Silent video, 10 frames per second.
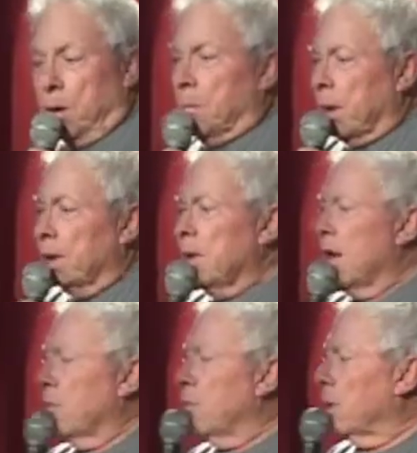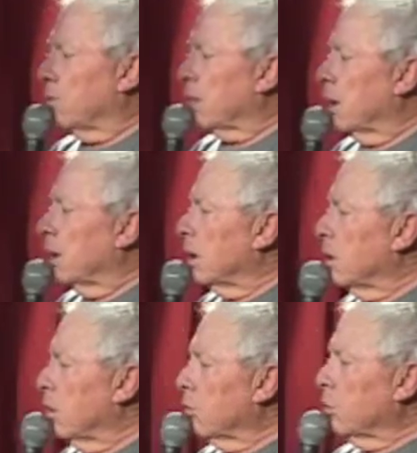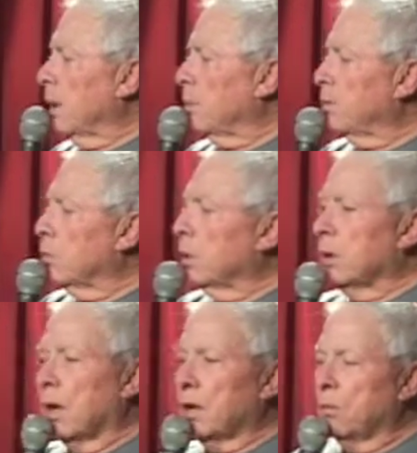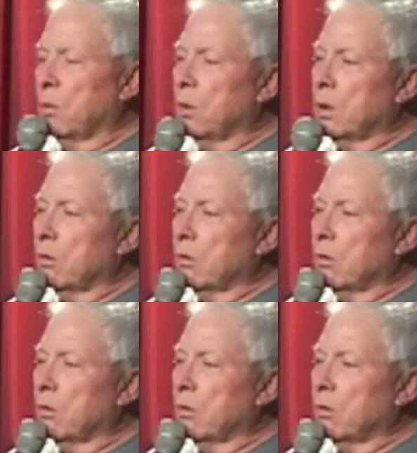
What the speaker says: But I did have one friend. He calls me up at 2 o'clock in the morning.